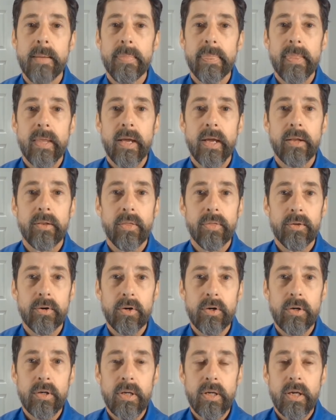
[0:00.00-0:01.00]
And
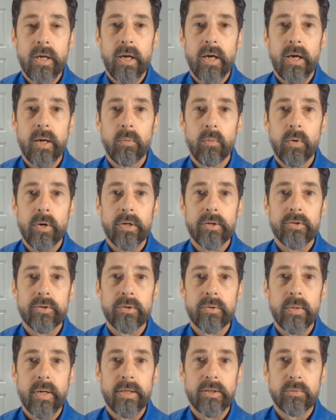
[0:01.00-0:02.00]
3rd, I want
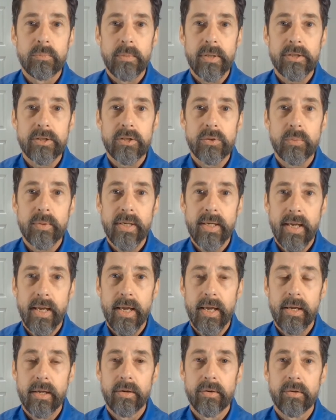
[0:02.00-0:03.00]
to, as much as we
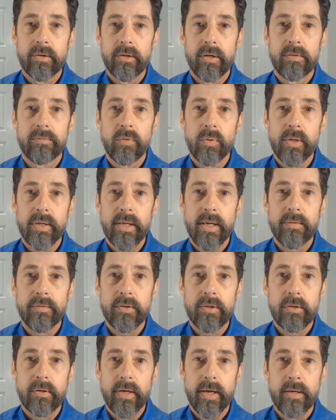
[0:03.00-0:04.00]
can, avoid having
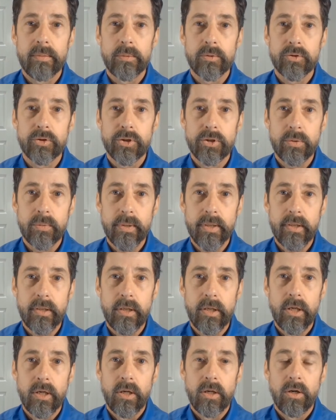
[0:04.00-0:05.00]
your animal chewing
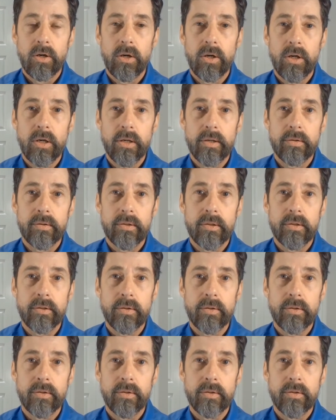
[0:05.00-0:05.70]
on